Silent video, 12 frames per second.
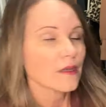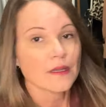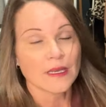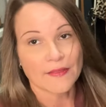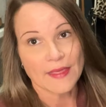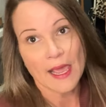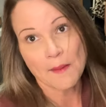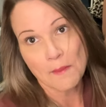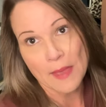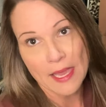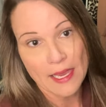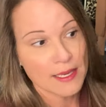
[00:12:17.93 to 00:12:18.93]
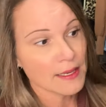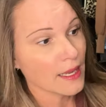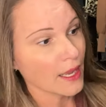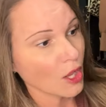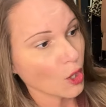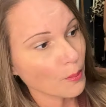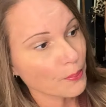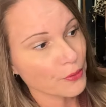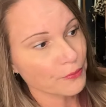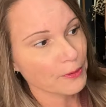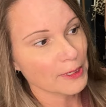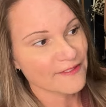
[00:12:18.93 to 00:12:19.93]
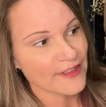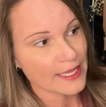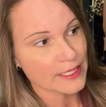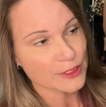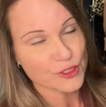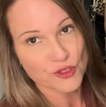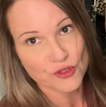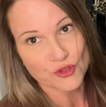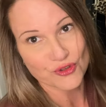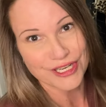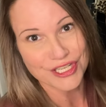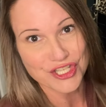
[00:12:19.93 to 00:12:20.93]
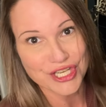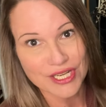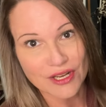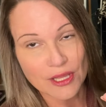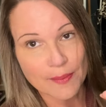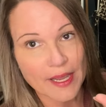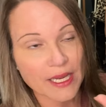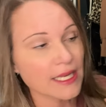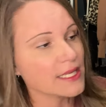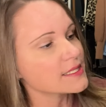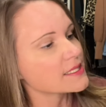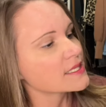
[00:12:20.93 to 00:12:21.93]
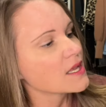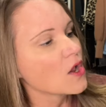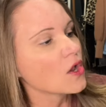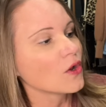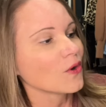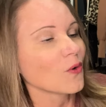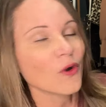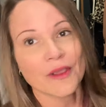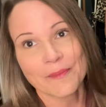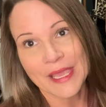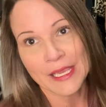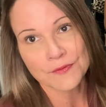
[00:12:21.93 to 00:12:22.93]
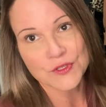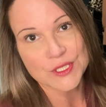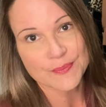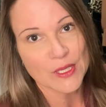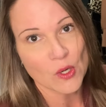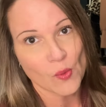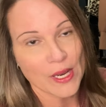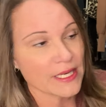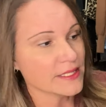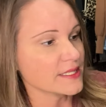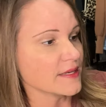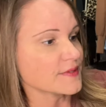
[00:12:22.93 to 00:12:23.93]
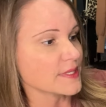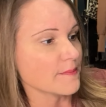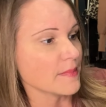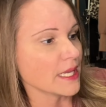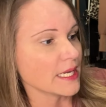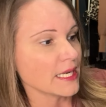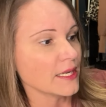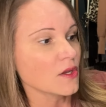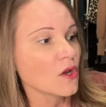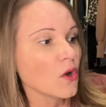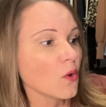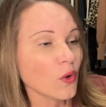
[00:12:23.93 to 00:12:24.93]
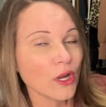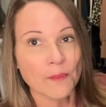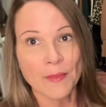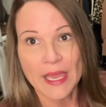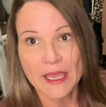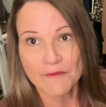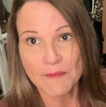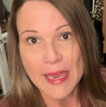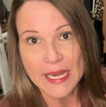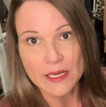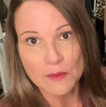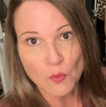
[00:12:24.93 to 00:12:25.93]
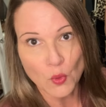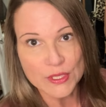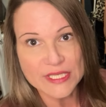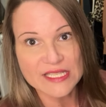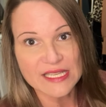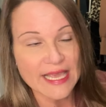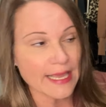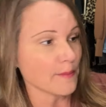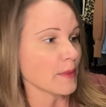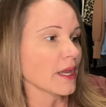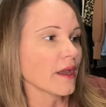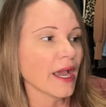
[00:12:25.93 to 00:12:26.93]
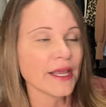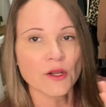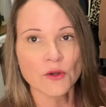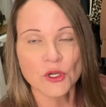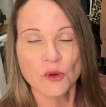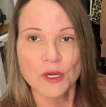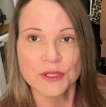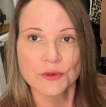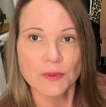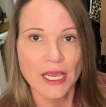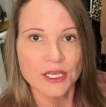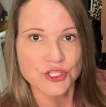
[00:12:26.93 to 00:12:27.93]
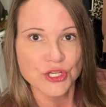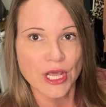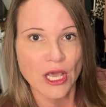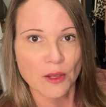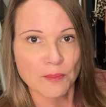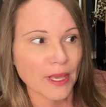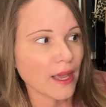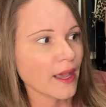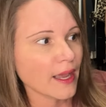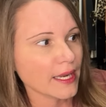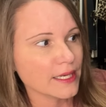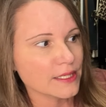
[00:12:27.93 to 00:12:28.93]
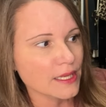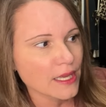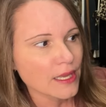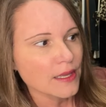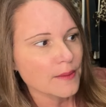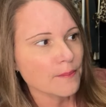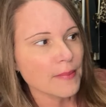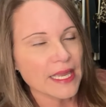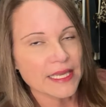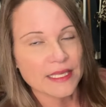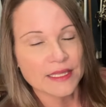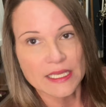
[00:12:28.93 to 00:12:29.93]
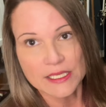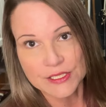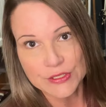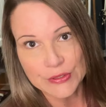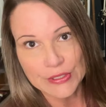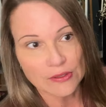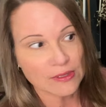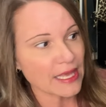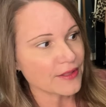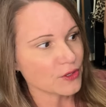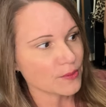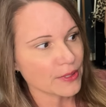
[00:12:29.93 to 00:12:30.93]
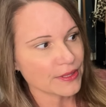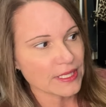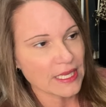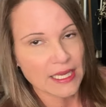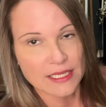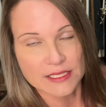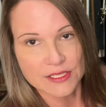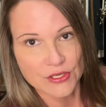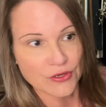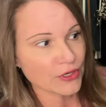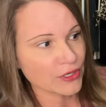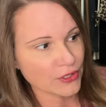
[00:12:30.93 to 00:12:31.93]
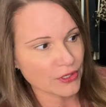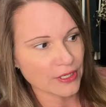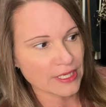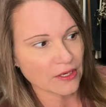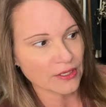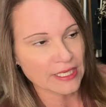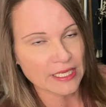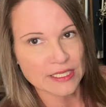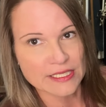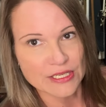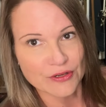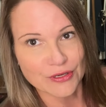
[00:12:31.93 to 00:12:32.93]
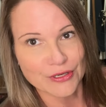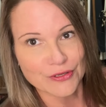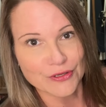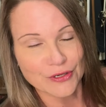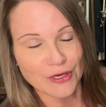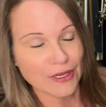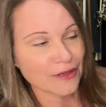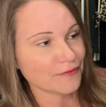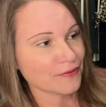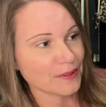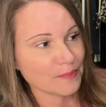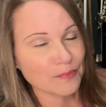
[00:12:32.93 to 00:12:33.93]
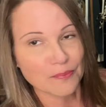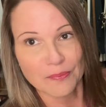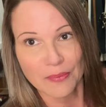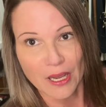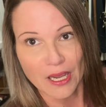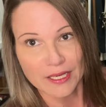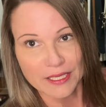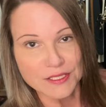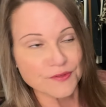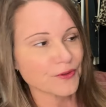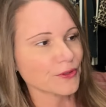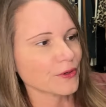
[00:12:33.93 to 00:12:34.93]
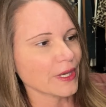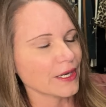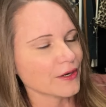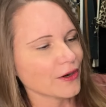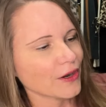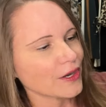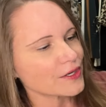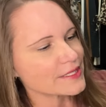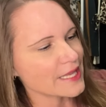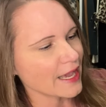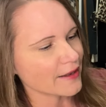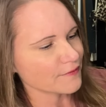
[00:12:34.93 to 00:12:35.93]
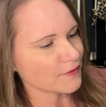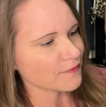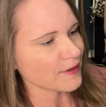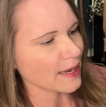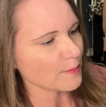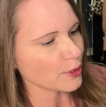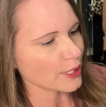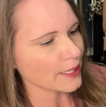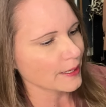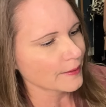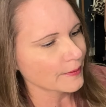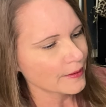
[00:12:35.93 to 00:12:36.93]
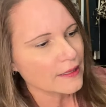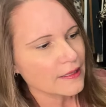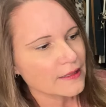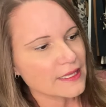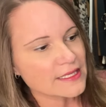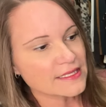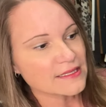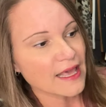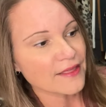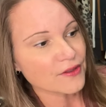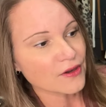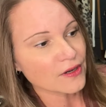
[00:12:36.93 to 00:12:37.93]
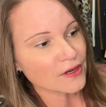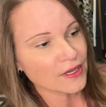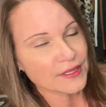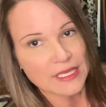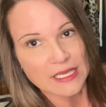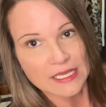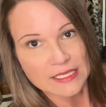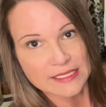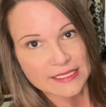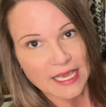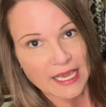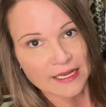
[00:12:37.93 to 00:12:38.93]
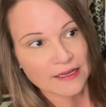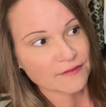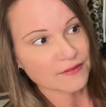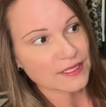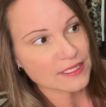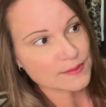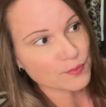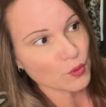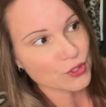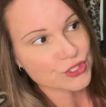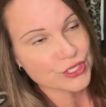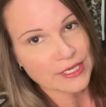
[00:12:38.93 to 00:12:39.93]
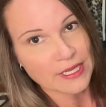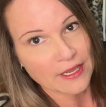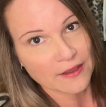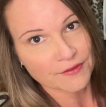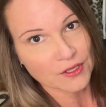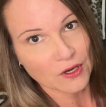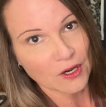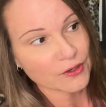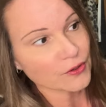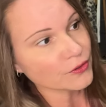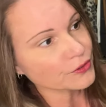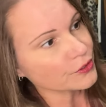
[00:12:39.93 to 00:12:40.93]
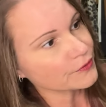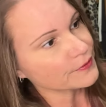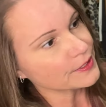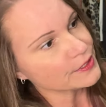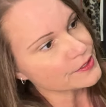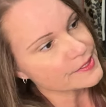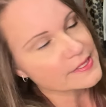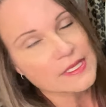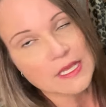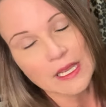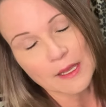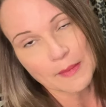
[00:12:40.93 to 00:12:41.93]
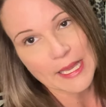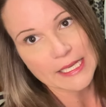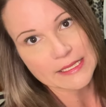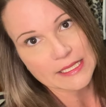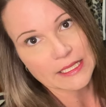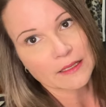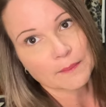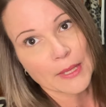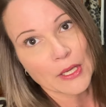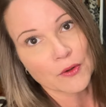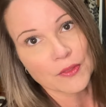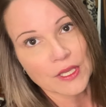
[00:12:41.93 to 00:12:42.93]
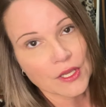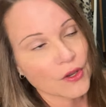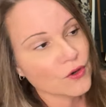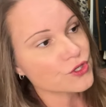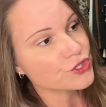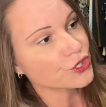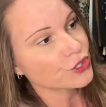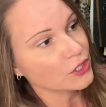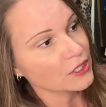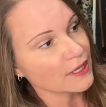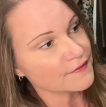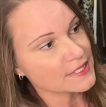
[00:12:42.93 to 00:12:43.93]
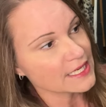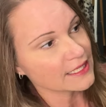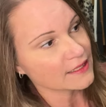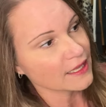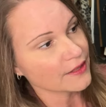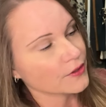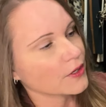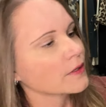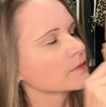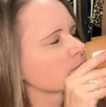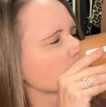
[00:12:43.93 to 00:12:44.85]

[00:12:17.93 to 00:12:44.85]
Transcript: Now that may help prevent stretching on the pockets or it may have just been a way to save some money, or it may have made it more slim. I don't know what the rationale behind making the interior leather, but the exterior interior of the pockets for the credit cards out of a fabric. This leather on the inside of this portion of the card holder feels amazing. Better than Coach glove tan leather.